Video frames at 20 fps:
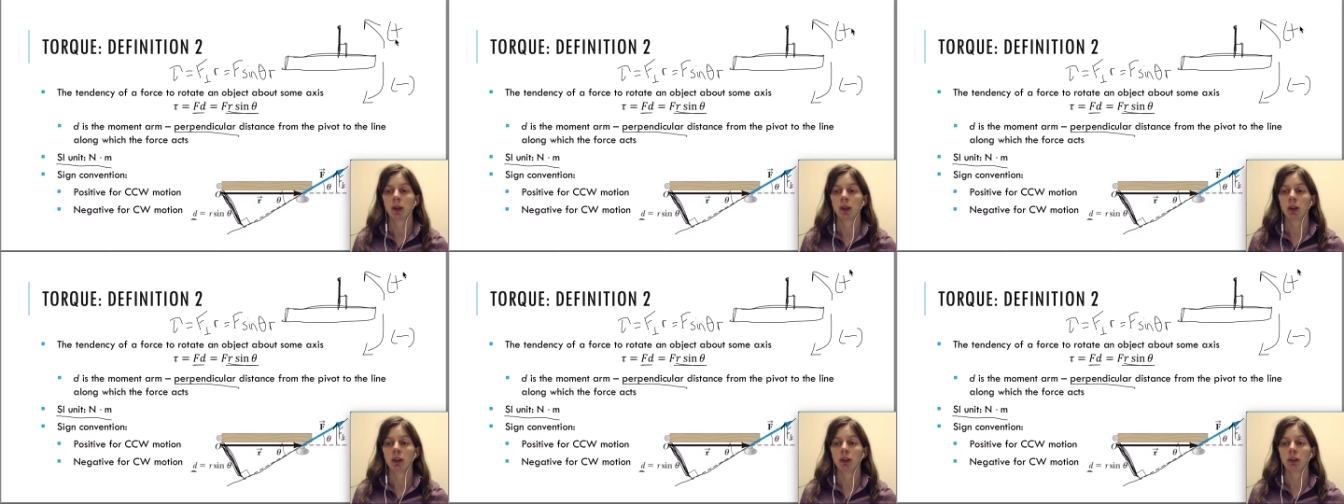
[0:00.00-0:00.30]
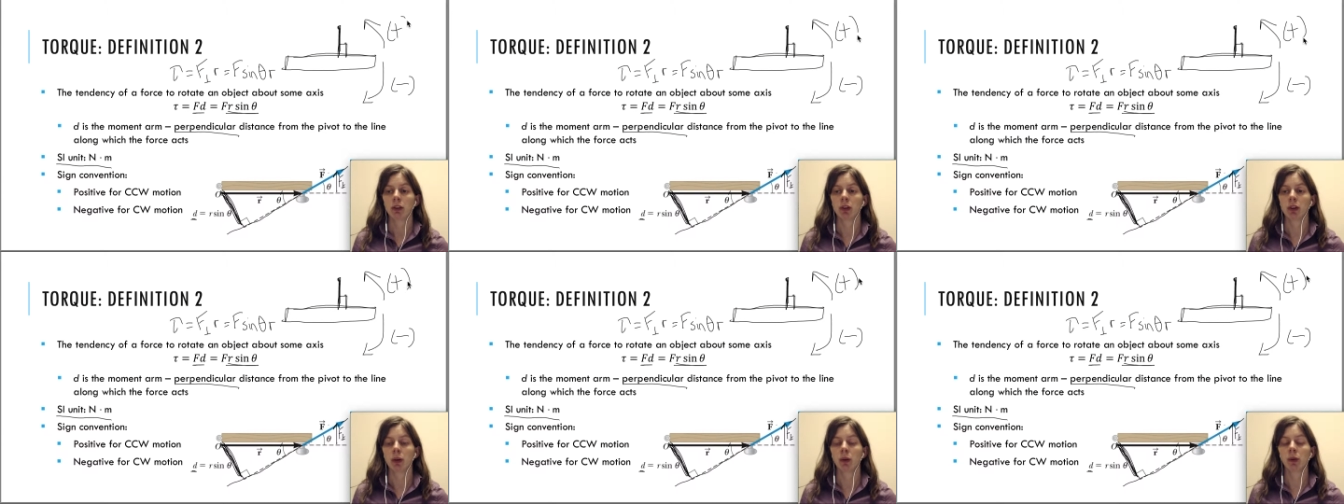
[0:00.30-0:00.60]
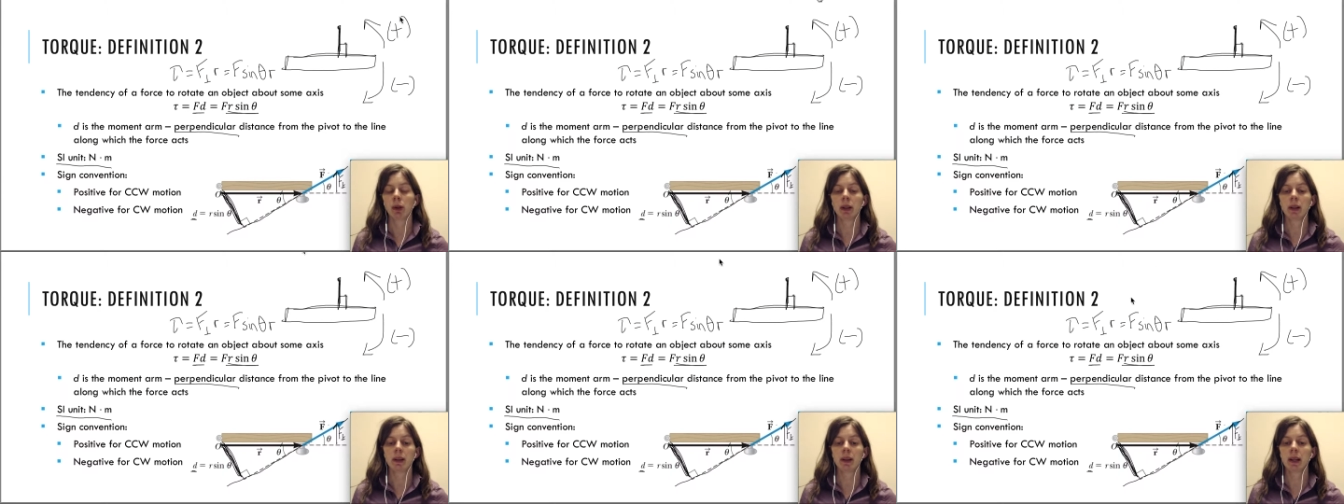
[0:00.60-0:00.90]
So the
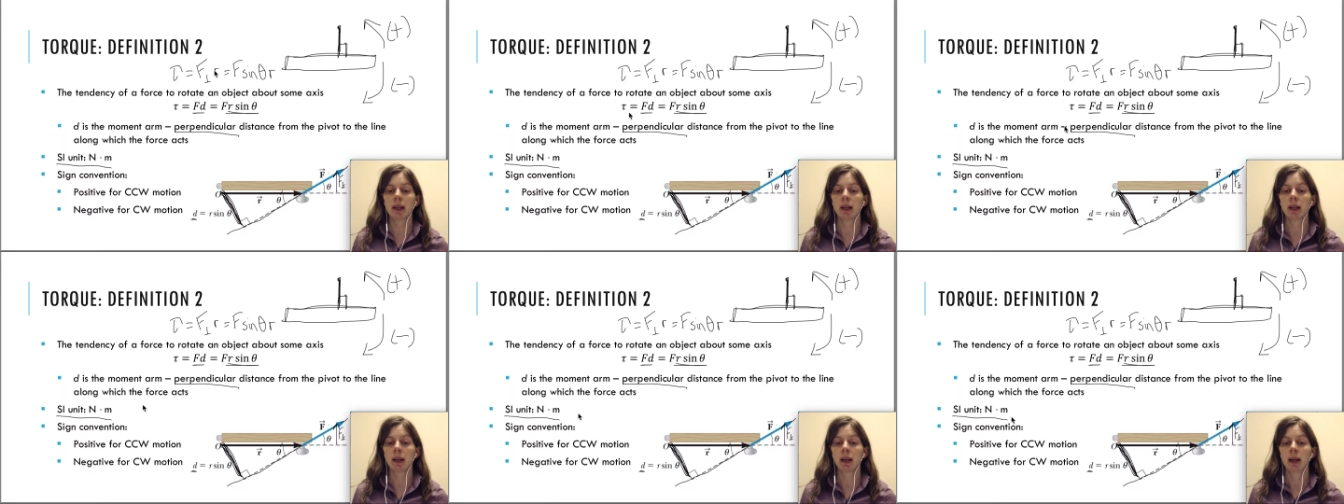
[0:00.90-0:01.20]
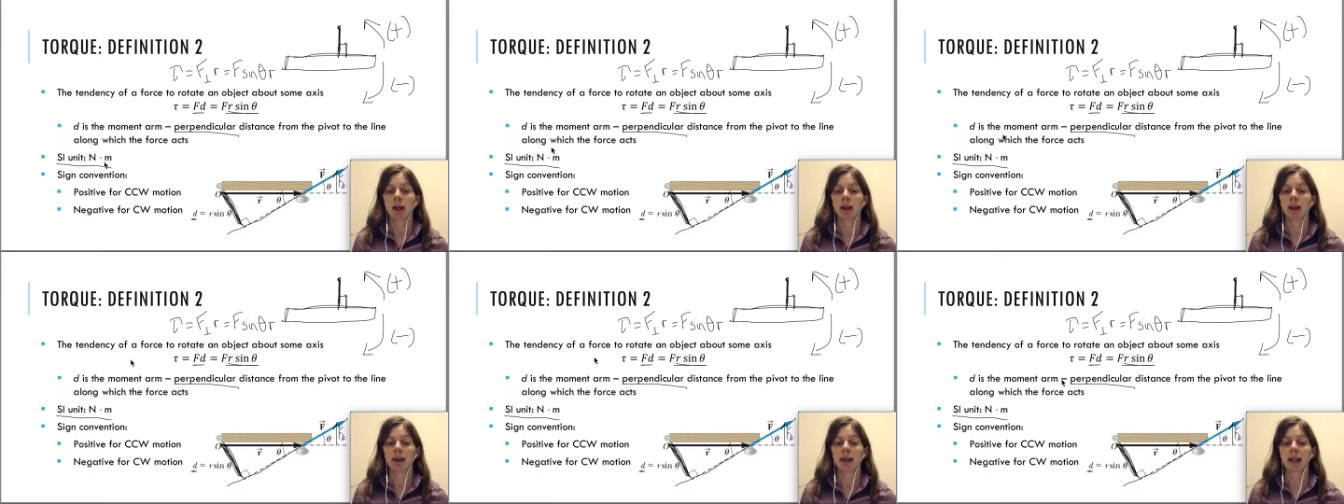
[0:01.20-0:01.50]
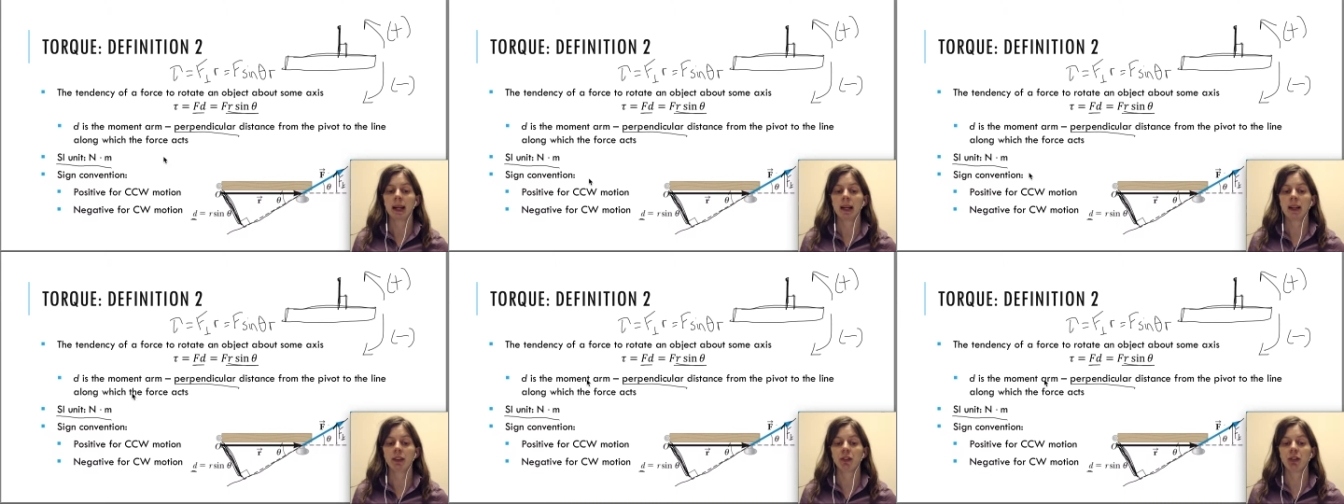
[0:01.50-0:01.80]
only thing that
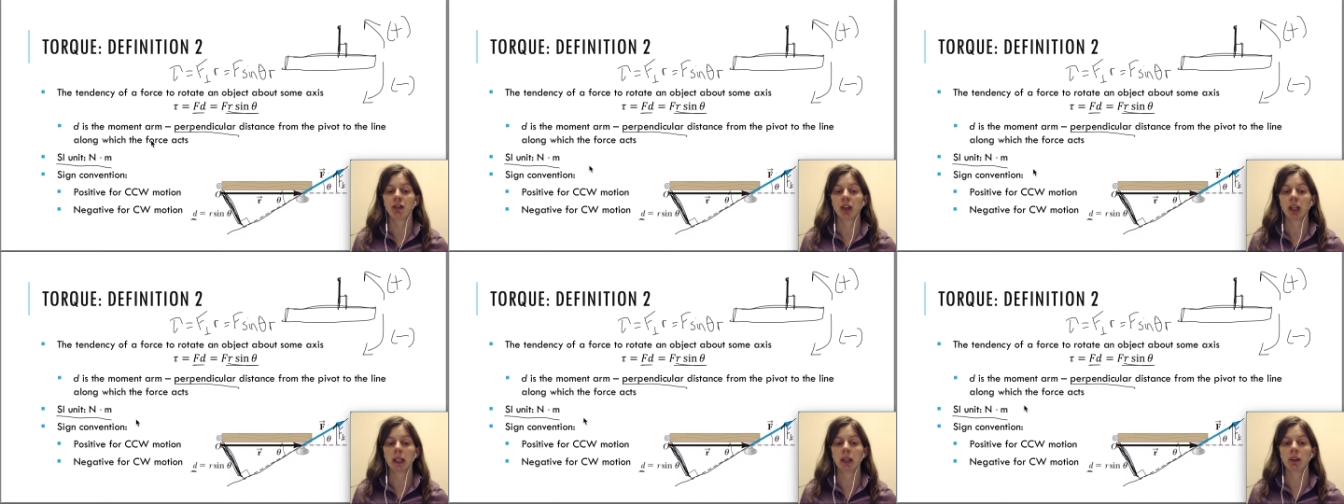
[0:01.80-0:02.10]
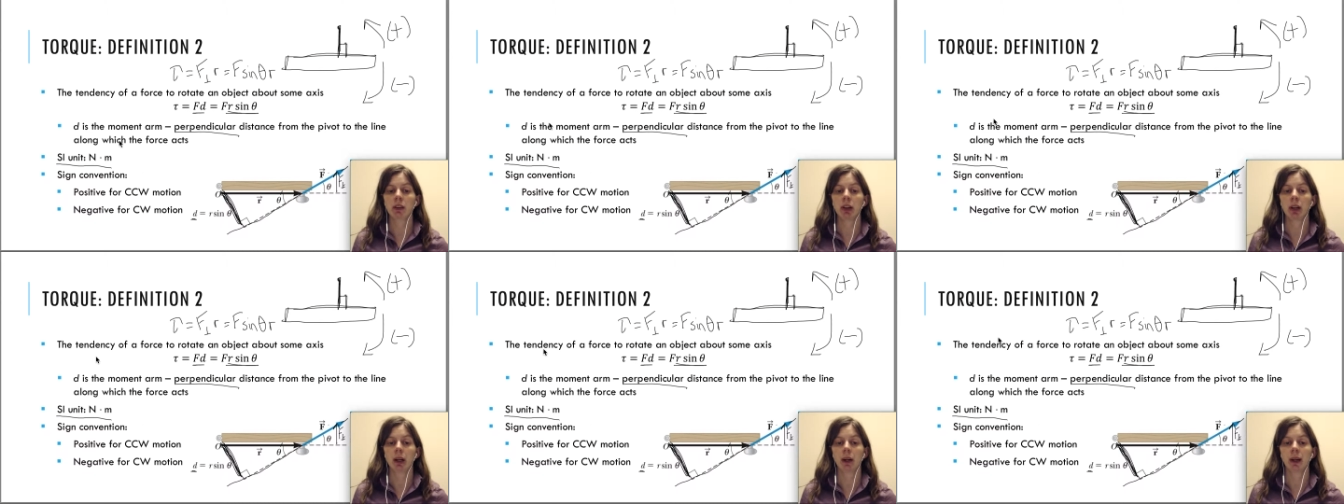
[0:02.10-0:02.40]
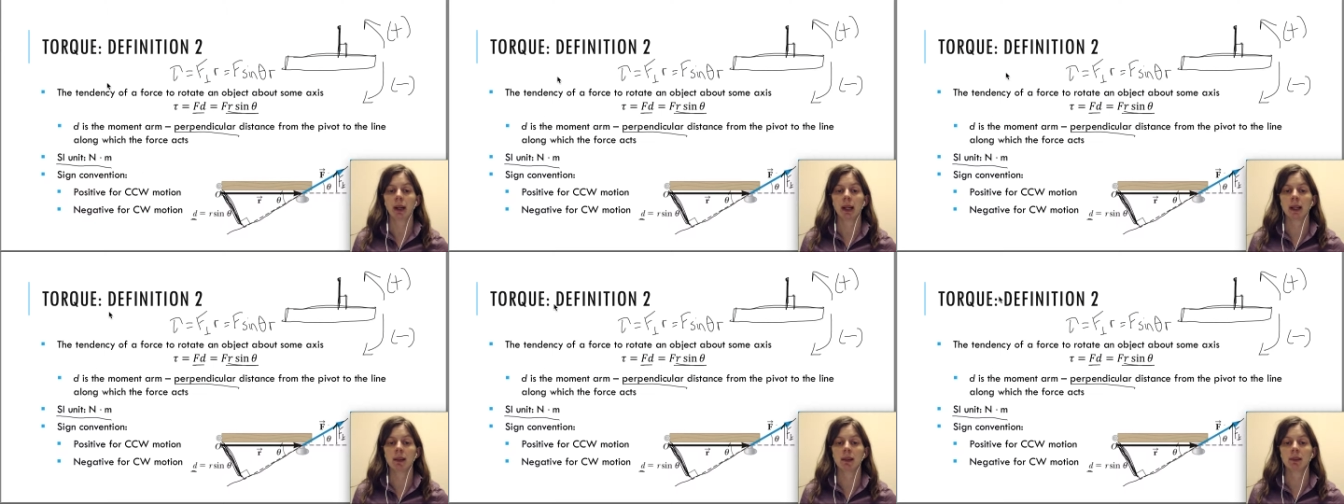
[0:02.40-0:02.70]
has changed here
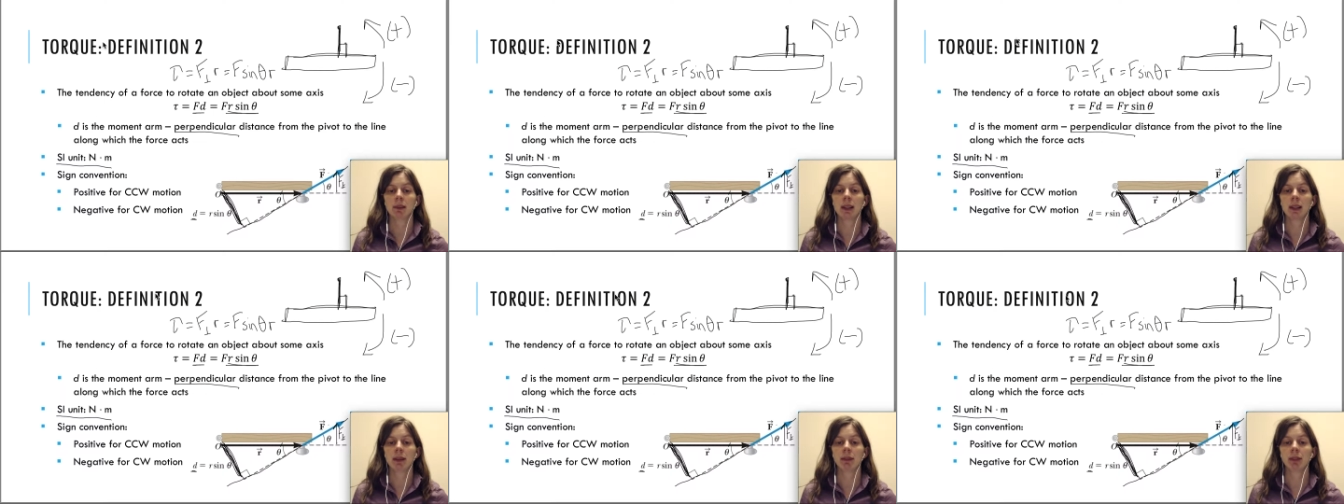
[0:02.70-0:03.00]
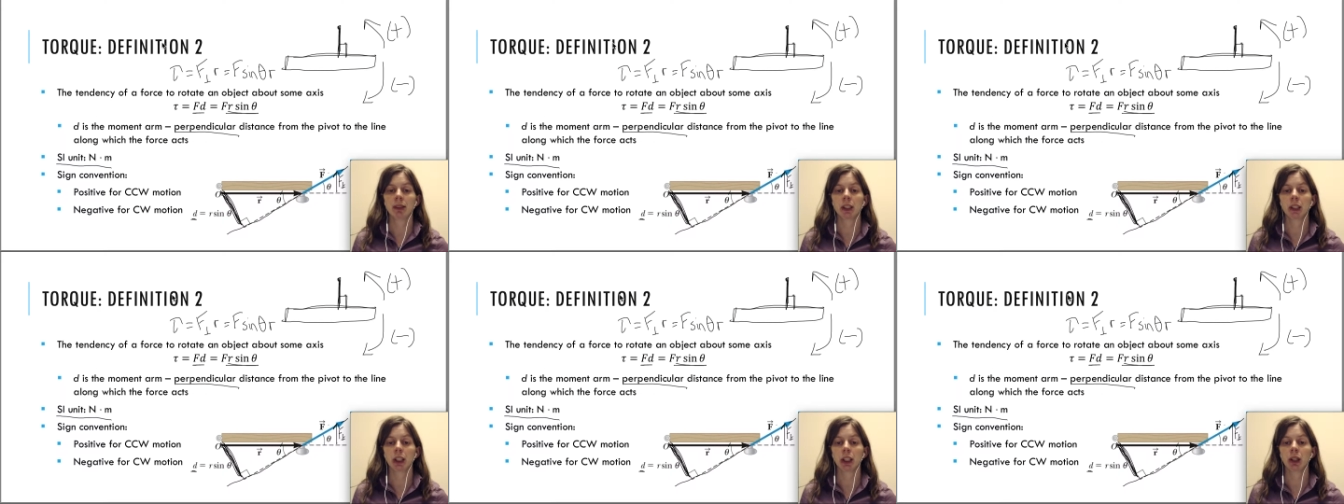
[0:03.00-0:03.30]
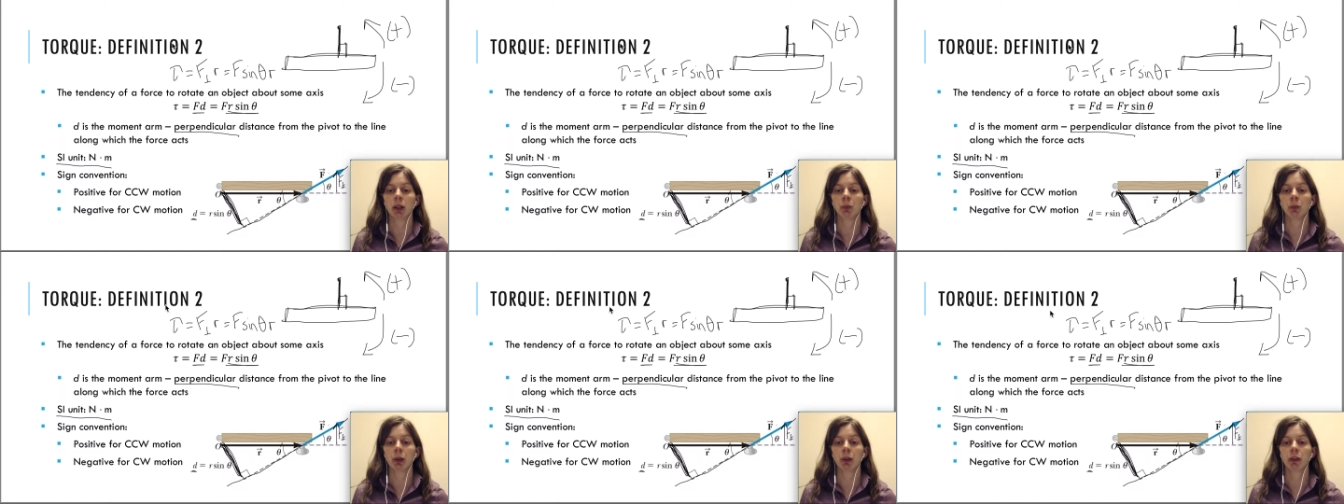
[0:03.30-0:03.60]
in this definition
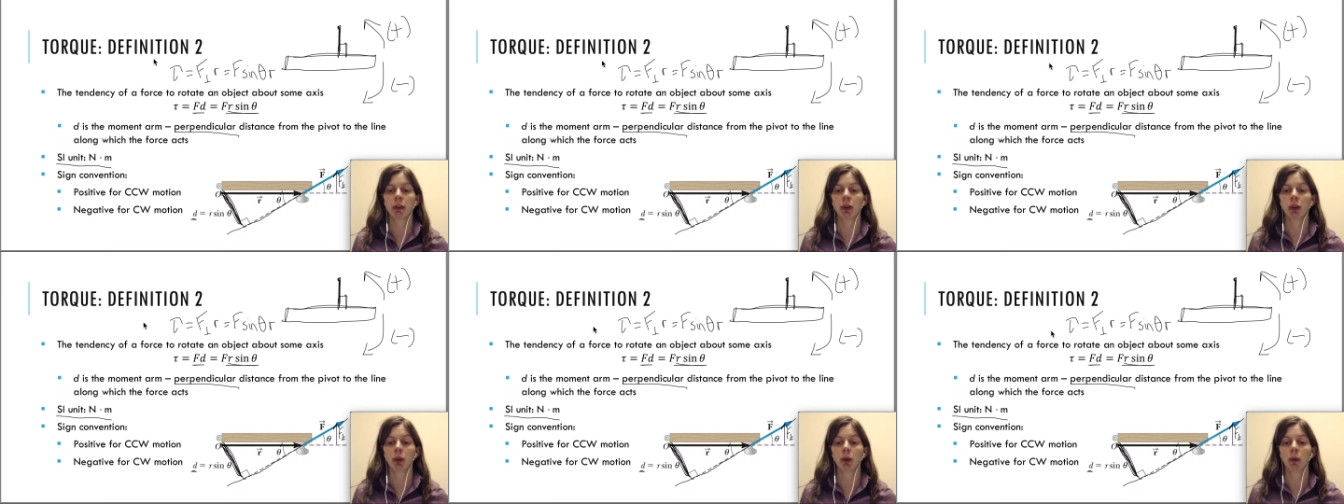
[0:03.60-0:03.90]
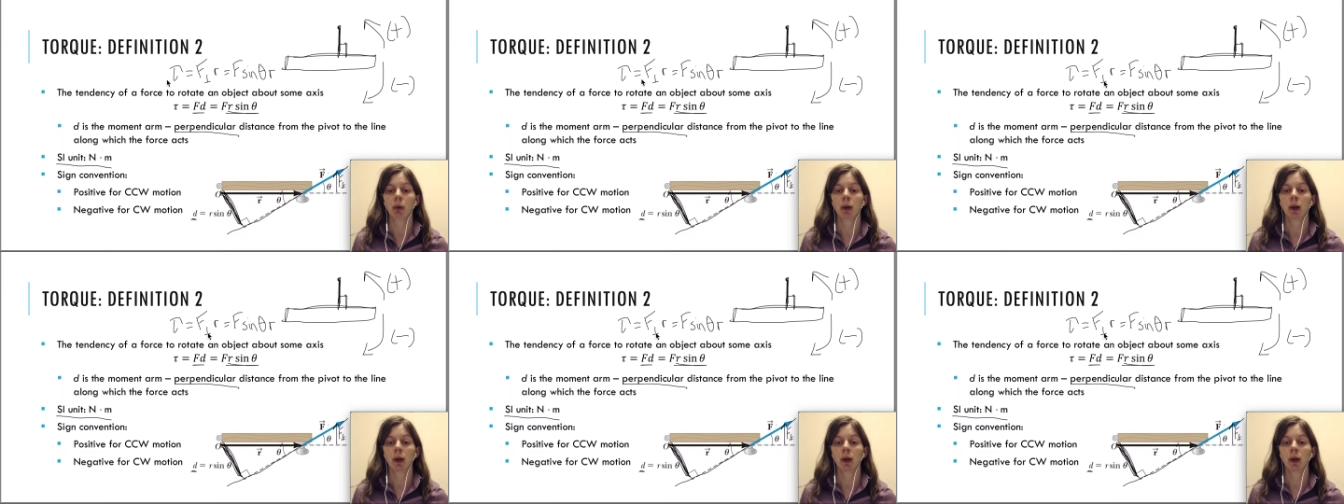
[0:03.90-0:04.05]
number 2